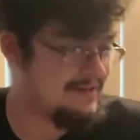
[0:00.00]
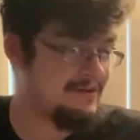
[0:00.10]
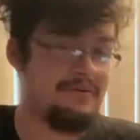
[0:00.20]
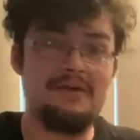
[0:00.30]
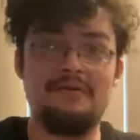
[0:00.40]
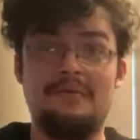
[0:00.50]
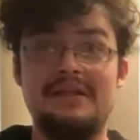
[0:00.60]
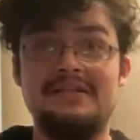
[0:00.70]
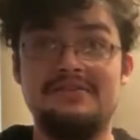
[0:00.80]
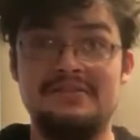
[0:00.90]
I wanted to
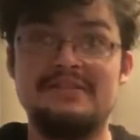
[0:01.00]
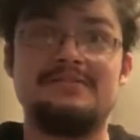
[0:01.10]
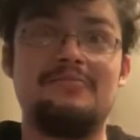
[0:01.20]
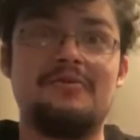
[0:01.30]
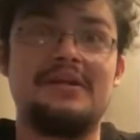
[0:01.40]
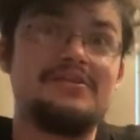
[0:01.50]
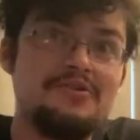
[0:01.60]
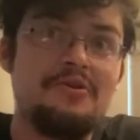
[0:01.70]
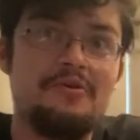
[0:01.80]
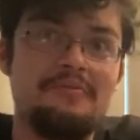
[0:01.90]
wait until this morning
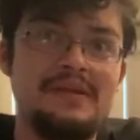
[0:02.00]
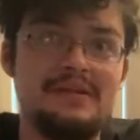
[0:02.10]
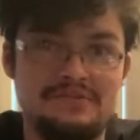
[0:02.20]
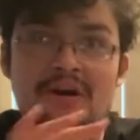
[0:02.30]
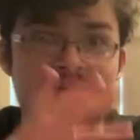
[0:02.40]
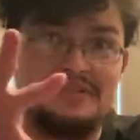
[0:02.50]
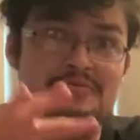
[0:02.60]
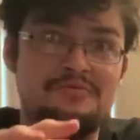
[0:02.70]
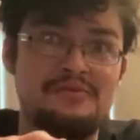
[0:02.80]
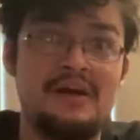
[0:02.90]
to open it. So
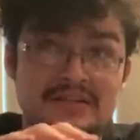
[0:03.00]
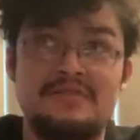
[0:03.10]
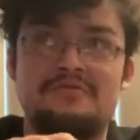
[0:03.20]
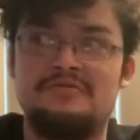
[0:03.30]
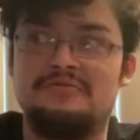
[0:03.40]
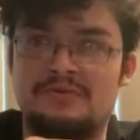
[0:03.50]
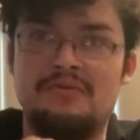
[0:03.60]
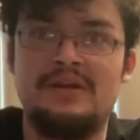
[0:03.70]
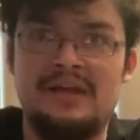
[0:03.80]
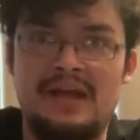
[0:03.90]
as of this
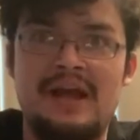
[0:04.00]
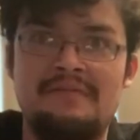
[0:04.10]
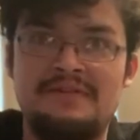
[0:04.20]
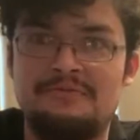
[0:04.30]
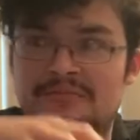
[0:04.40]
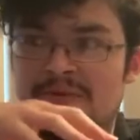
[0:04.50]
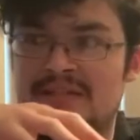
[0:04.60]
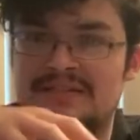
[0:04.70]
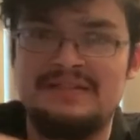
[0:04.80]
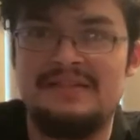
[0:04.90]
recording, I haven't
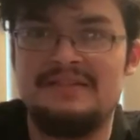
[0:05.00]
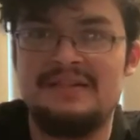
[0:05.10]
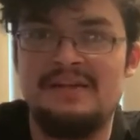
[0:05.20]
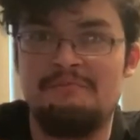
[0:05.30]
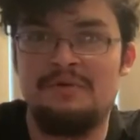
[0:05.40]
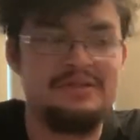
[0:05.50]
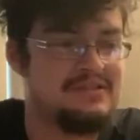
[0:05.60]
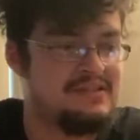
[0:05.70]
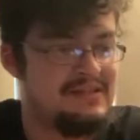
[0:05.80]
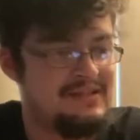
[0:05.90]
quite seen this yet in
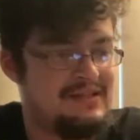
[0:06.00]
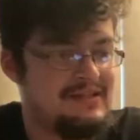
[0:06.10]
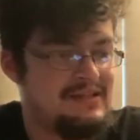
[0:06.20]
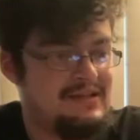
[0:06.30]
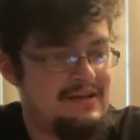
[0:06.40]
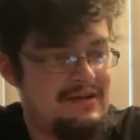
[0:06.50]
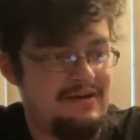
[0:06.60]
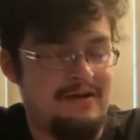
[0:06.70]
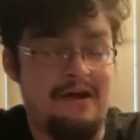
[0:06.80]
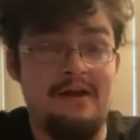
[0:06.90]
person.
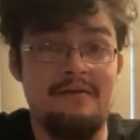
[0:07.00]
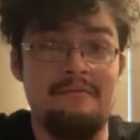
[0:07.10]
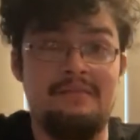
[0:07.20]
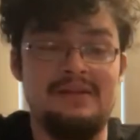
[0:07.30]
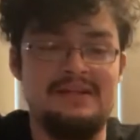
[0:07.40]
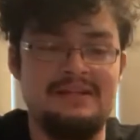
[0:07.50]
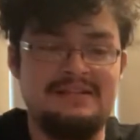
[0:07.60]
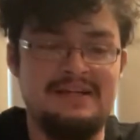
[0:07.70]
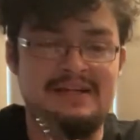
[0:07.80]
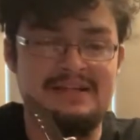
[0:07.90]
I am really
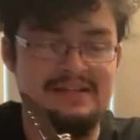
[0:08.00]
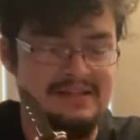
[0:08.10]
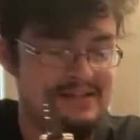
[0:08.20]
excited.